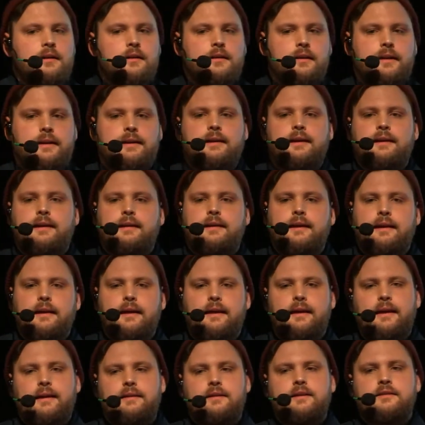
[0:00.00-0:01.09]
Like
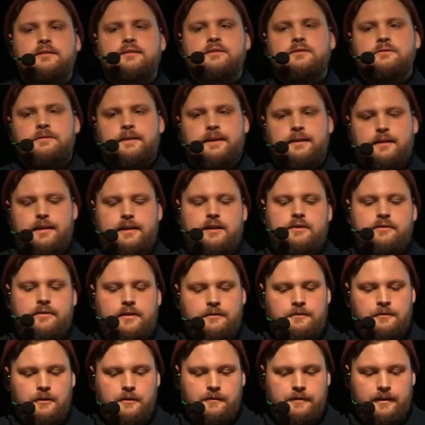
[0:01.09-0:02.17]
it doesn't feel like a very
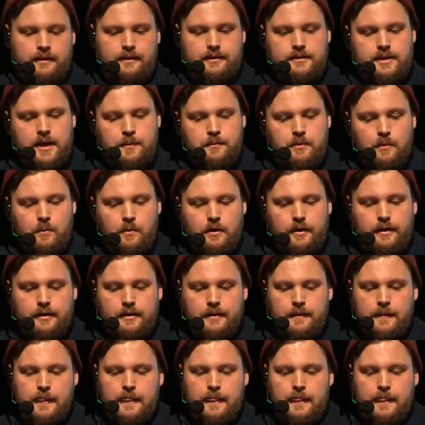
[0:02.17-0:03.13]
fulfilling type of work.